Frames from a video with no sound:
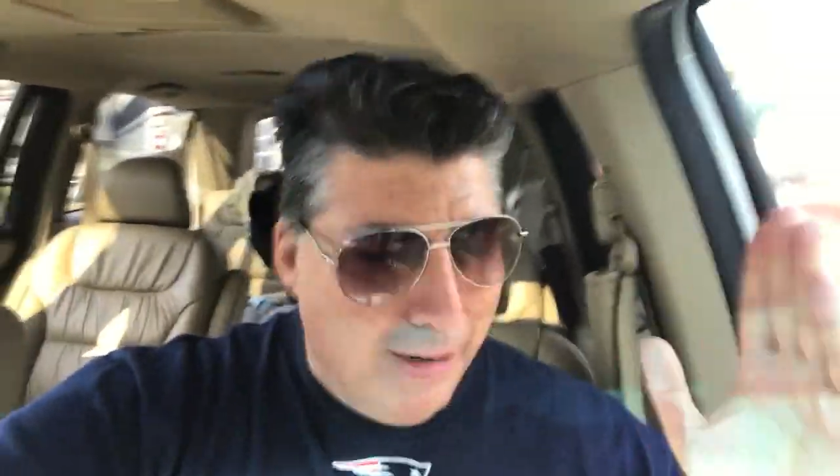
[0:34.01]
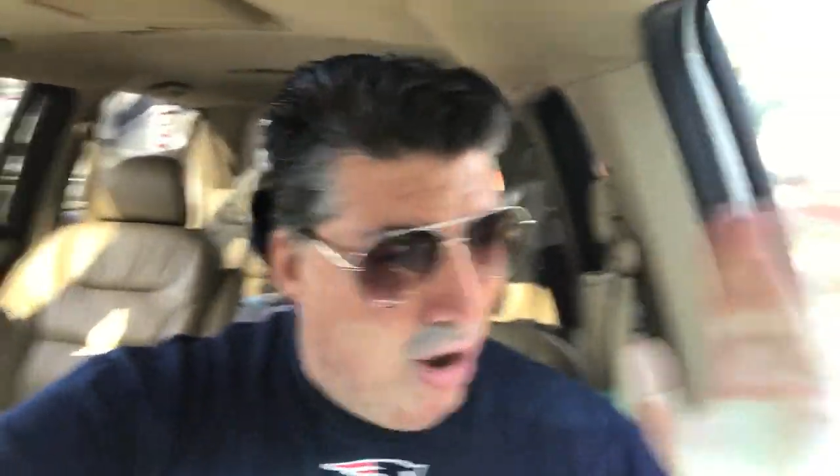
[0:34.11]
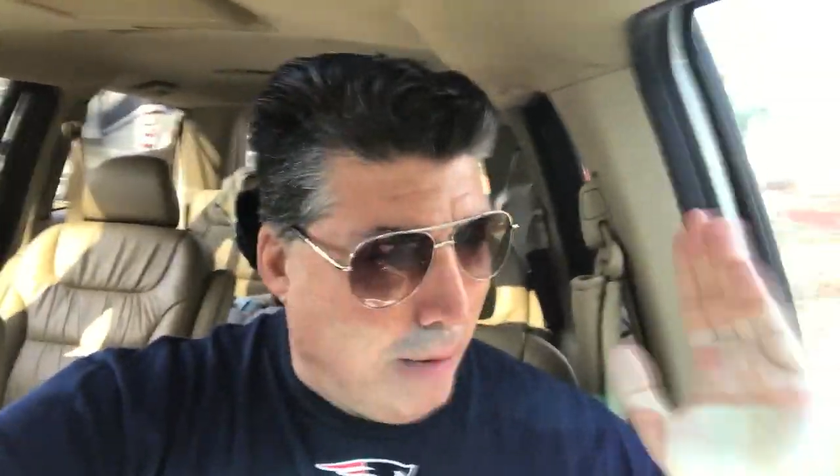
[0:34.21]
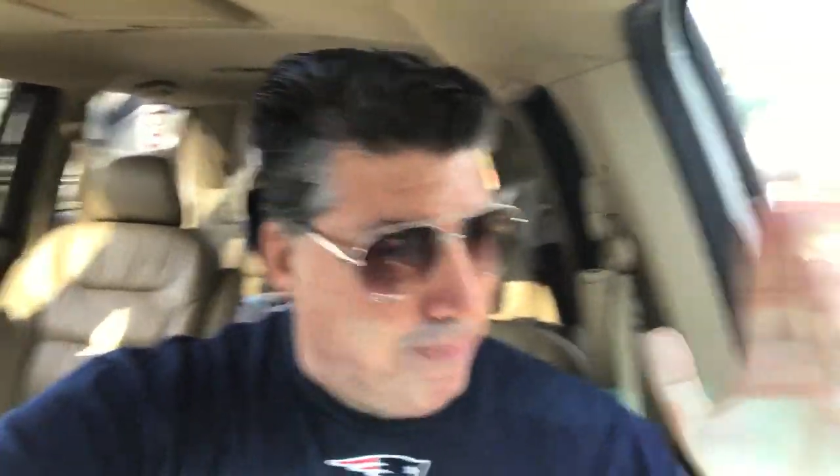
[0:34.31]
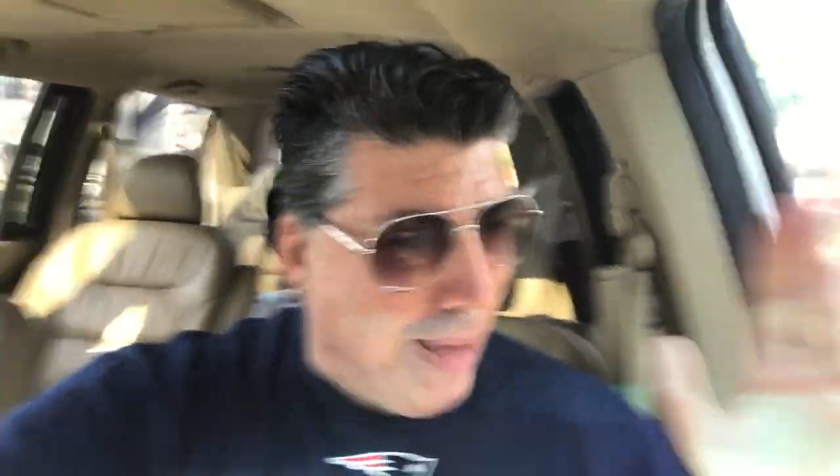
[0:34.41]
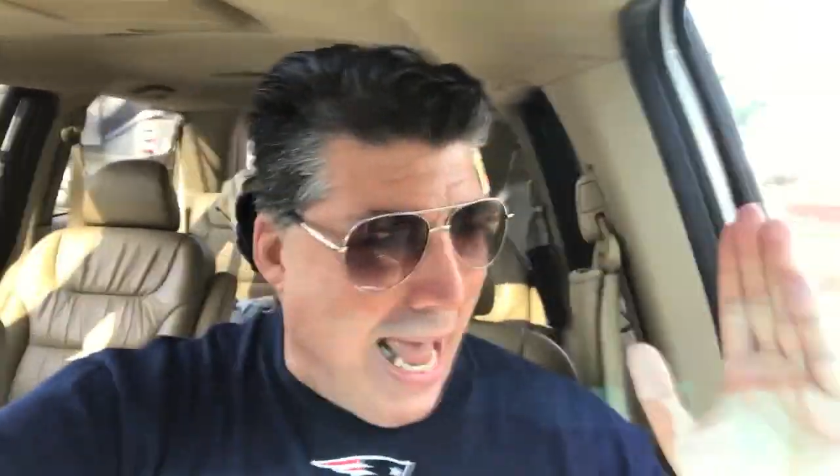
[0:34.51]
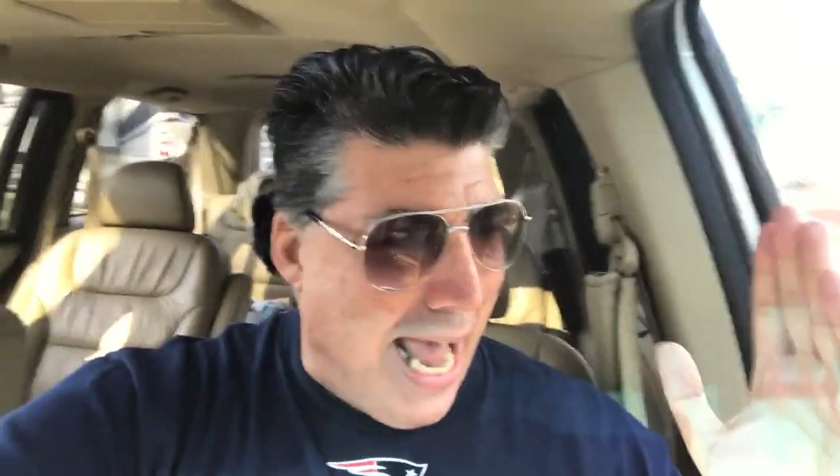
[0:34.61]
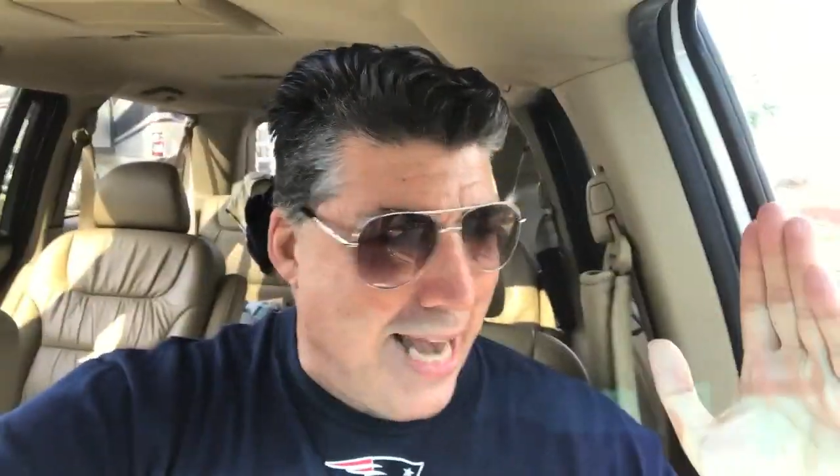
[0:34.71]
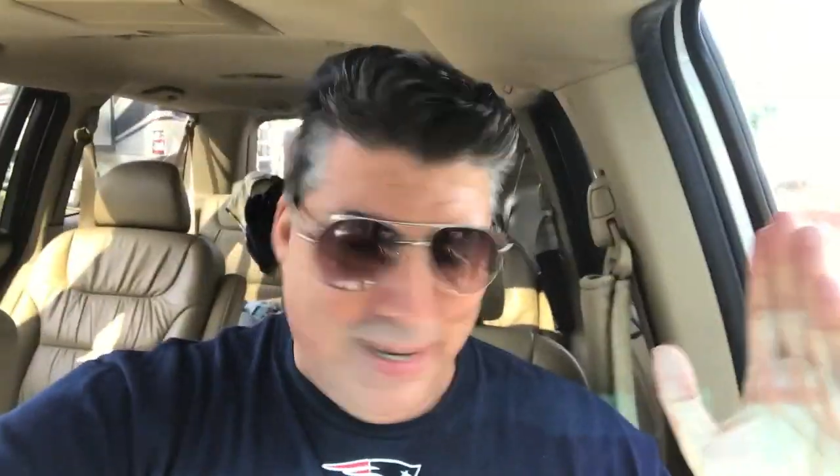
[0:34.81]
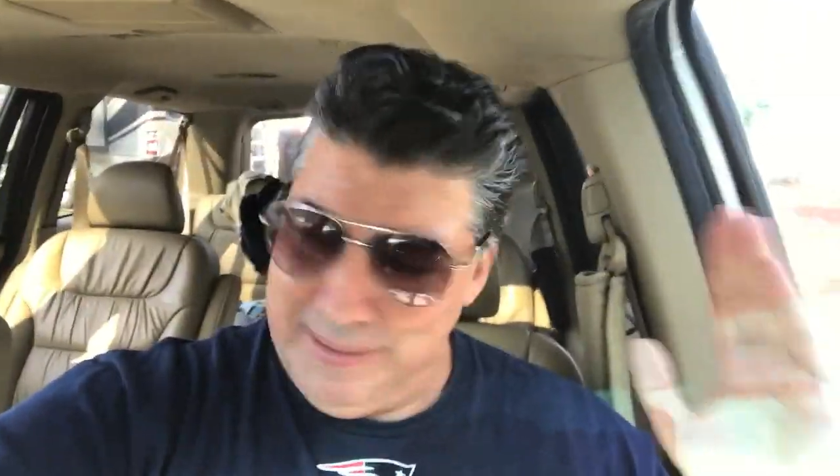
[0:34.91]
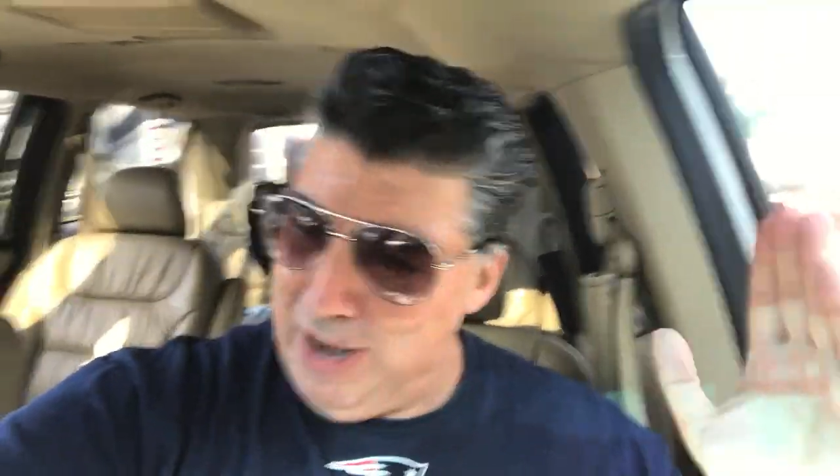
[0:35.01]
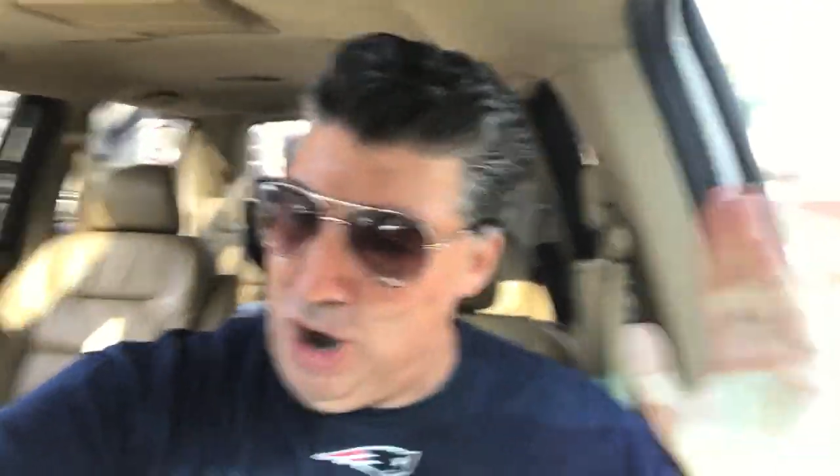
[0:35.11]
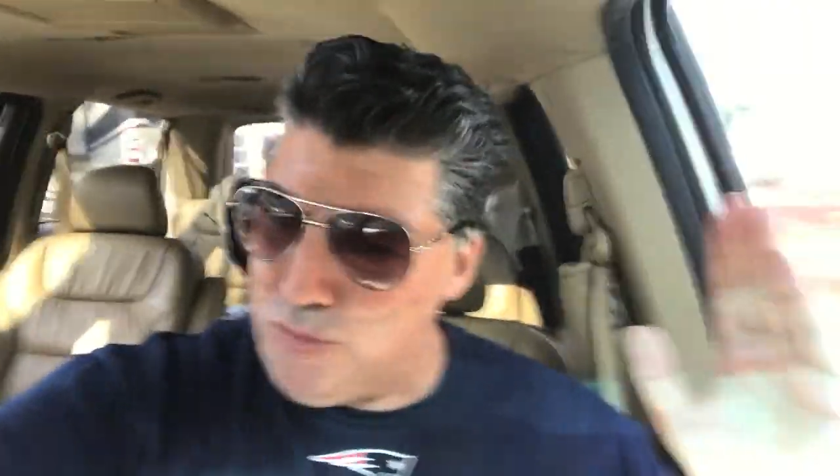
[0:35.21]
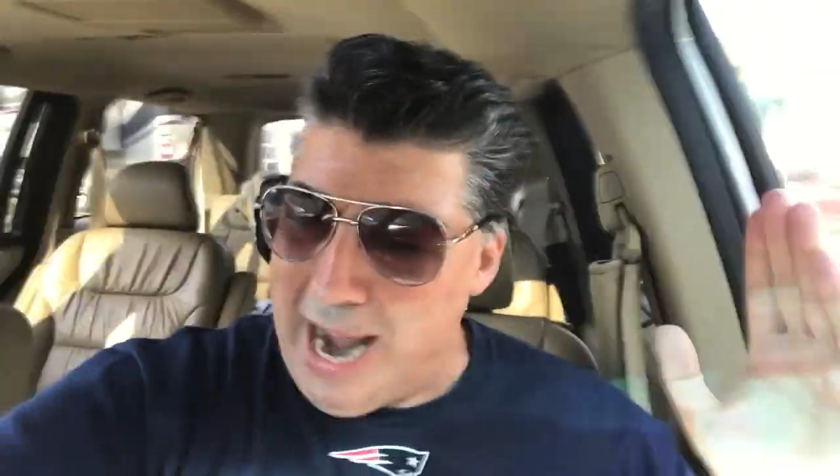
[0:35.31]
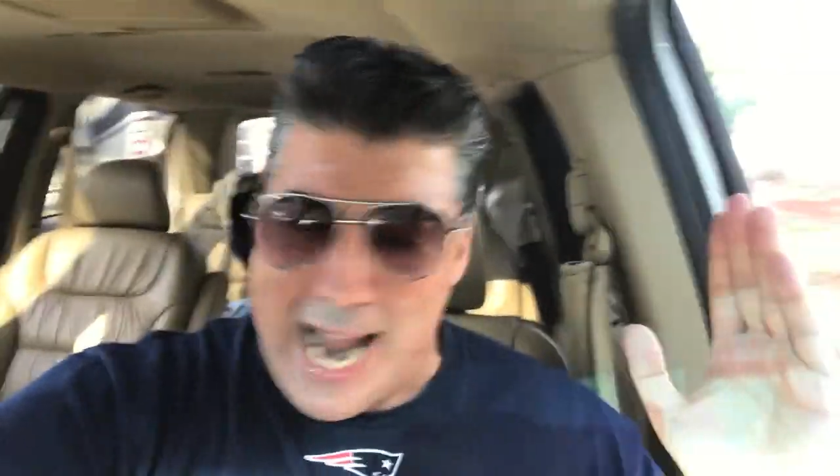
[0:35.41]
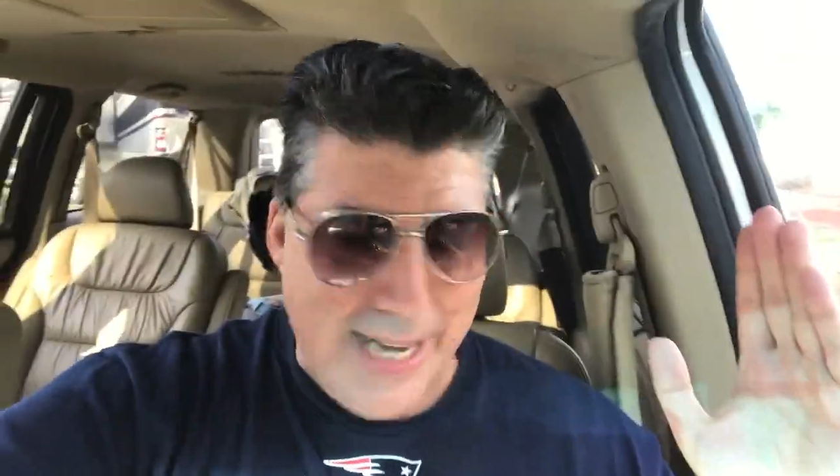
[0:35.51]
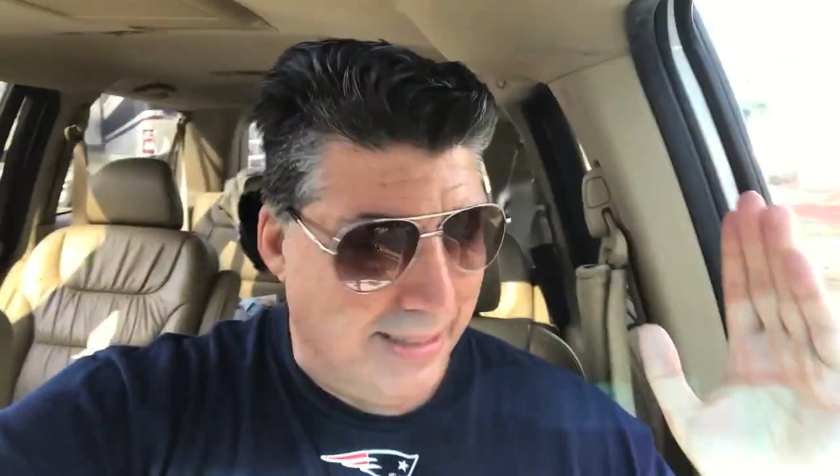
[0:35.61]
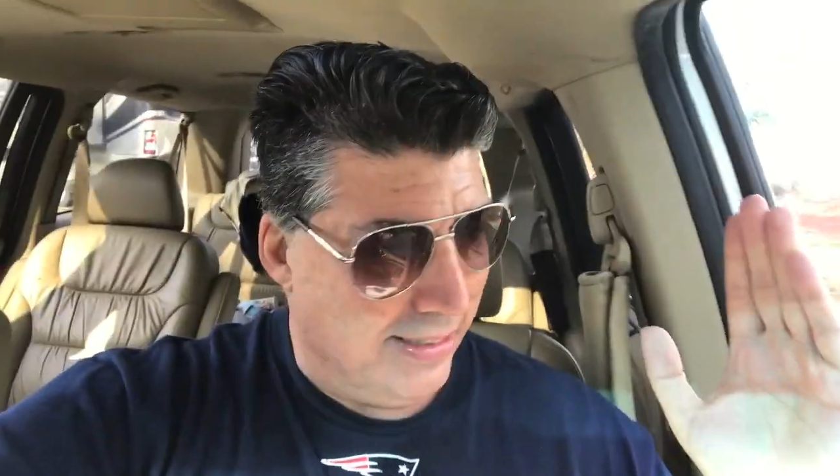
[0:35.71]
look bad, all right?